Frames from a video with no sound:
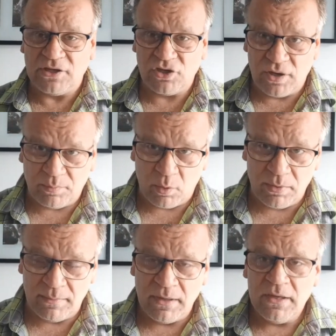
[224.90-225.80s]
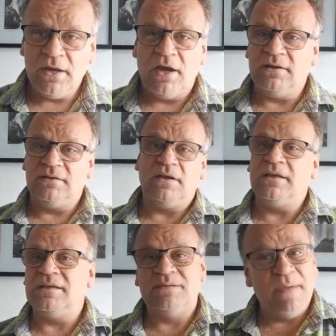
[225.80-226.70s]
a problem, and
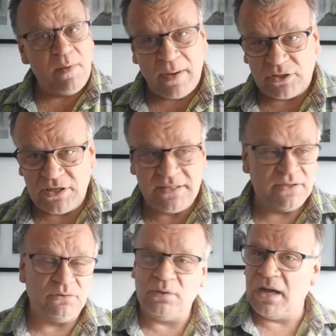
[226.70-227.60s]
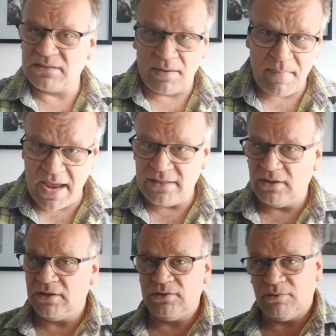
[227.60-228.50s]
it's maybe much easier to ask a mate
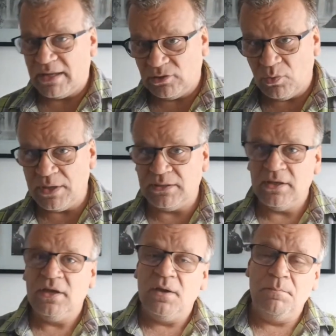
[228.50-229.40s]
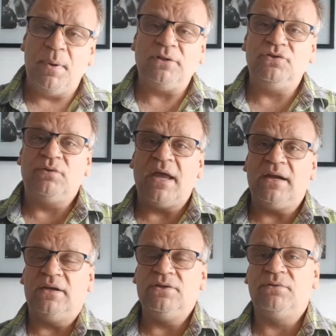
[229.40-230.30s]
and you can tow it, but you
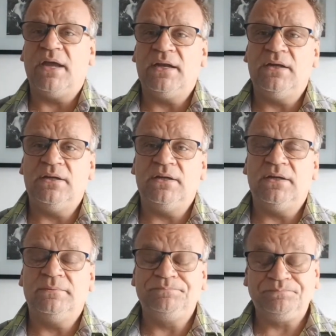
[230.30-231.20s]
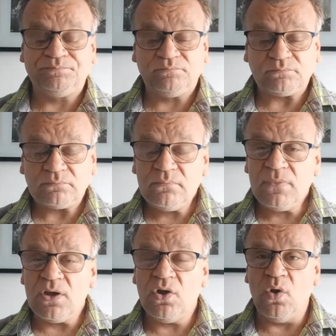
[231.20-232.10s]
can
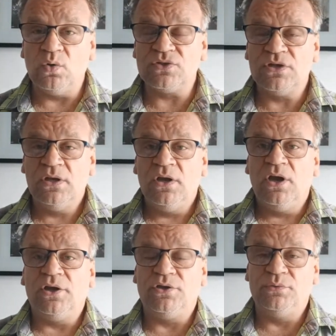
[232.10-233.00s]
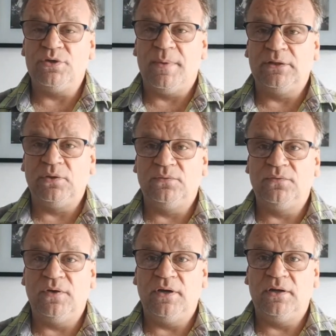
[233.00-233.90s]
cause a huge amount
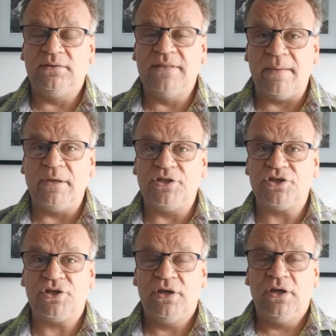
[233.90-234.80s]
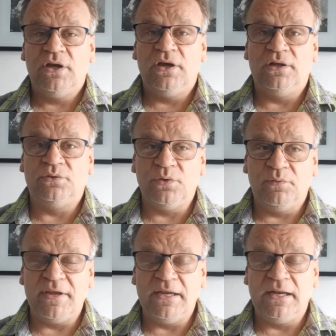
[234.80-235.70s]
of damage to your
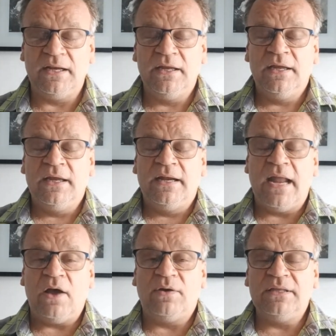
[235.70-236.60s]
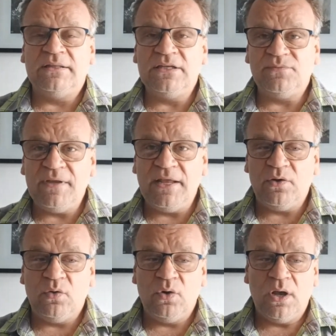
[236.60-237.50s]
vehicle. Now, in this
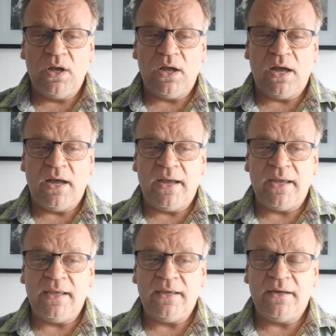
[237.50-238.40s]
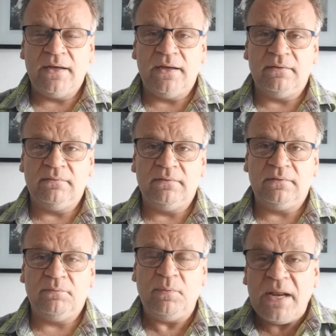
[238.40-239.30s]
video, I
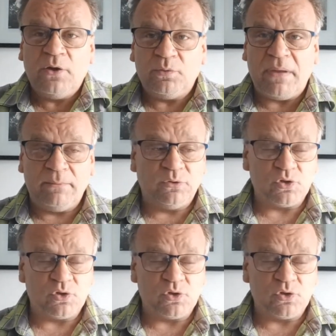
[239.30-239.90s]
will not be able to